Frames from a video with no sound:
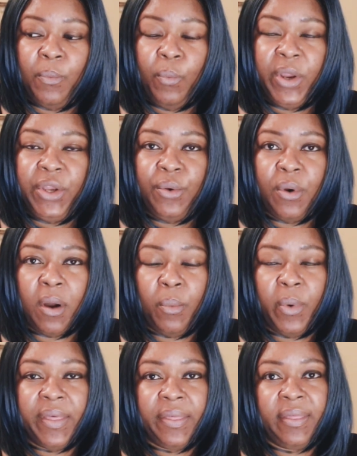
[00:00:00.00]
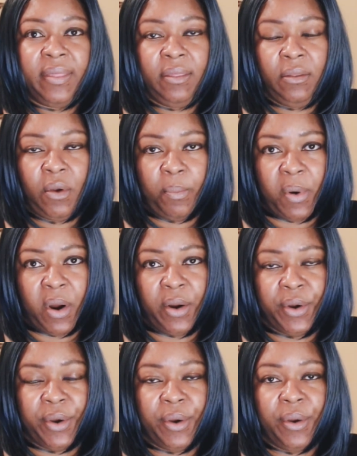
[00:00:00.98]
when you are with your
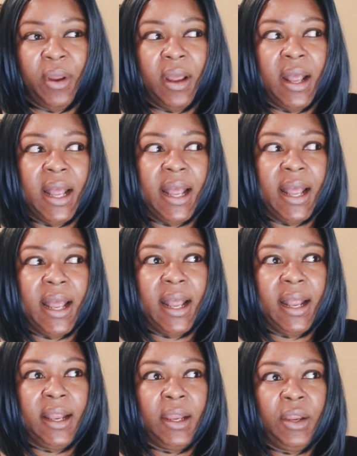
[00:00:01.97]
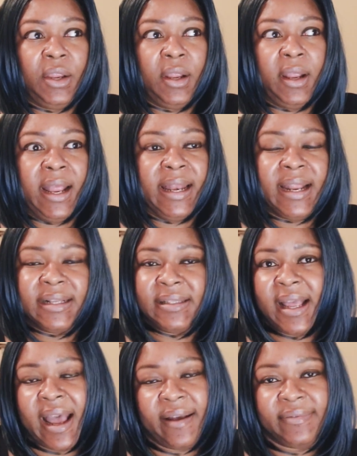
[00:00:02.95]
partner, it
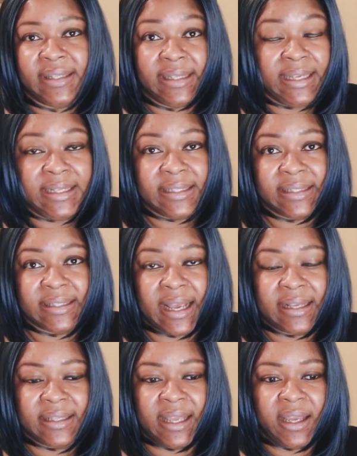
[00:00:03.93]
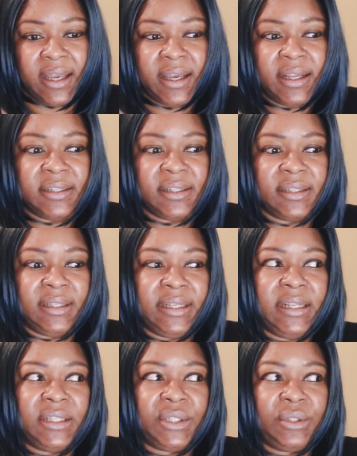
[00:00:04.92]
doesn't have to lead to sex. It could just
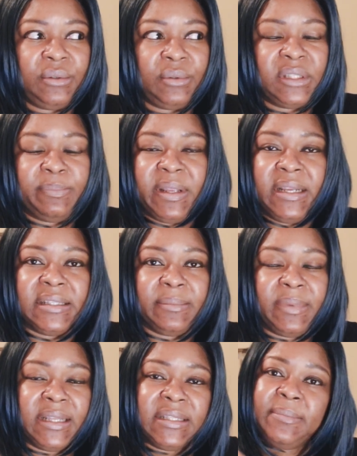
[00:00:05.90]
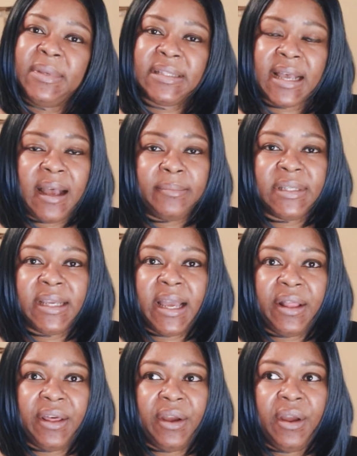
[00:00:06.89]
lead to spending some intimate time
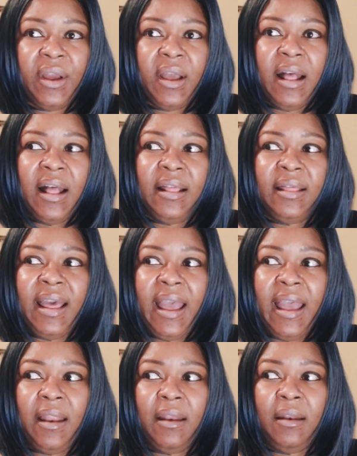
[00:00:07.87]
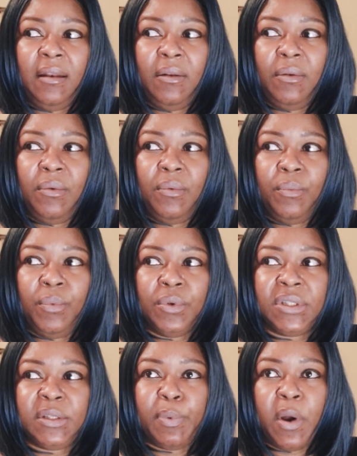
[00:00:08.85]
together that will
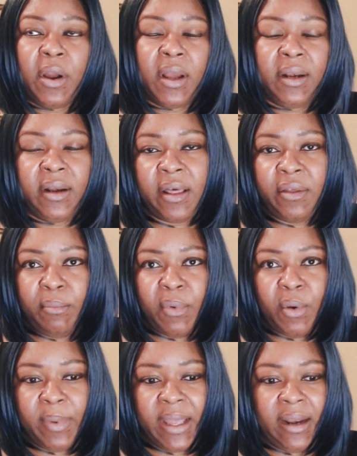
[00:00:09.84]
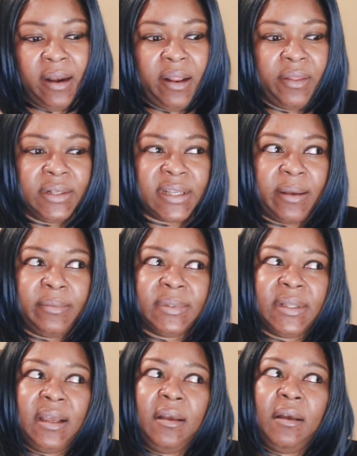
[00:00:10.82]
spark another moment at another time.
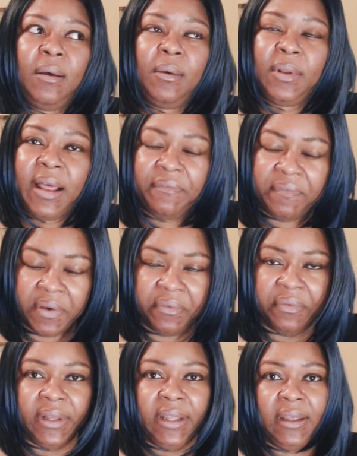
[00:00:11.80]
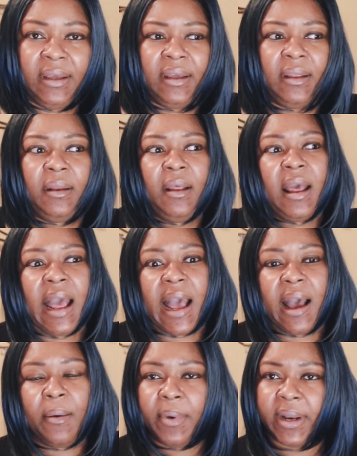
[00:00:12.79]
It's like, oh, that felt really good.
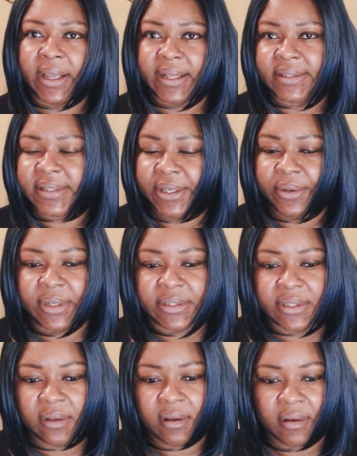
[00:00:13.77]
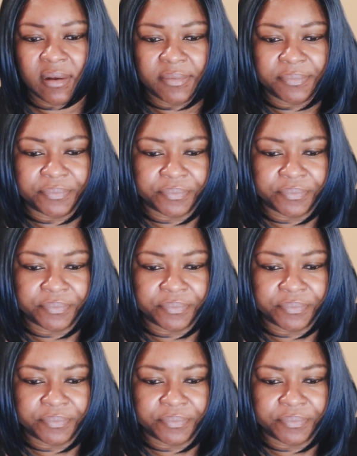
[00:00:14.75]
I want to continue this along.